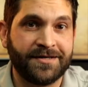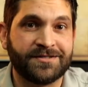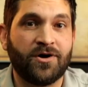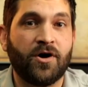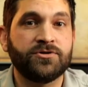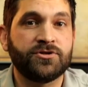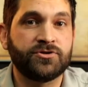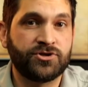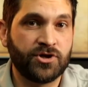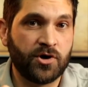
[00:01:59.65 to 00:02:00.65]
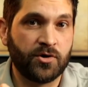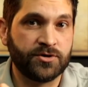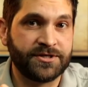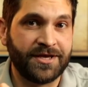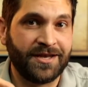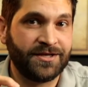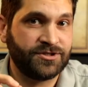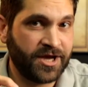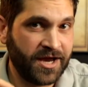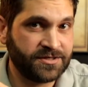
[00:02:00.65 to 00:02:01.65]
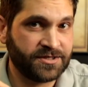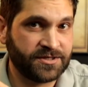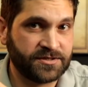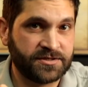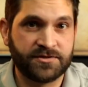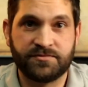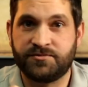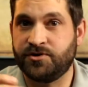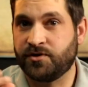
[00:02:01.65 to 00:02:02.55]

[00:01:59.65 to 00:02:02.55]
It also shows any changes to your